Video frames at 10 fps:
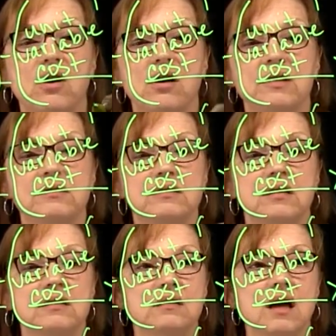cost
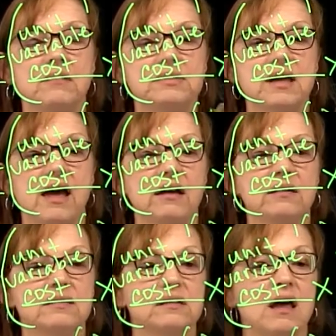times
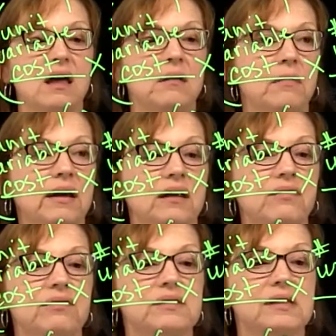X
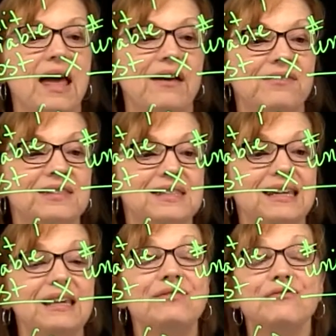minus
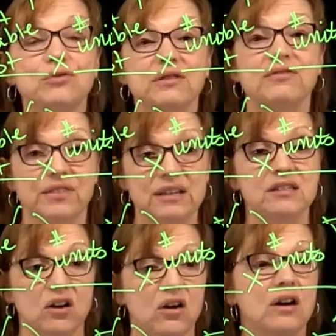FC for
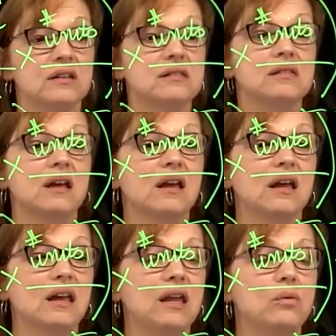fixed cost
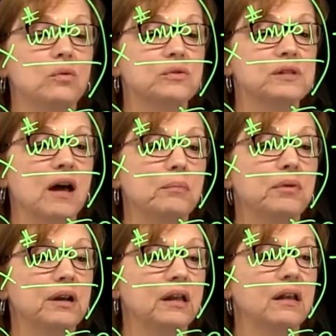equals
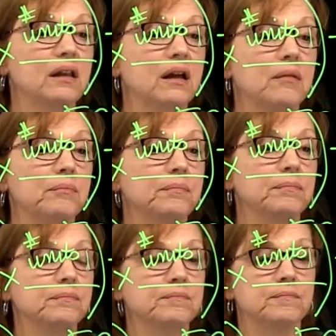operating income.
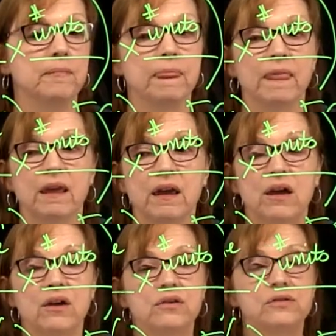
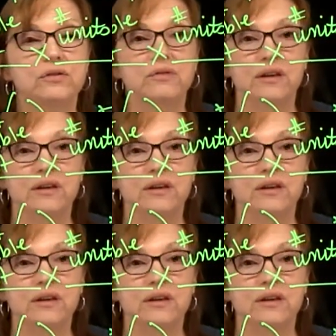So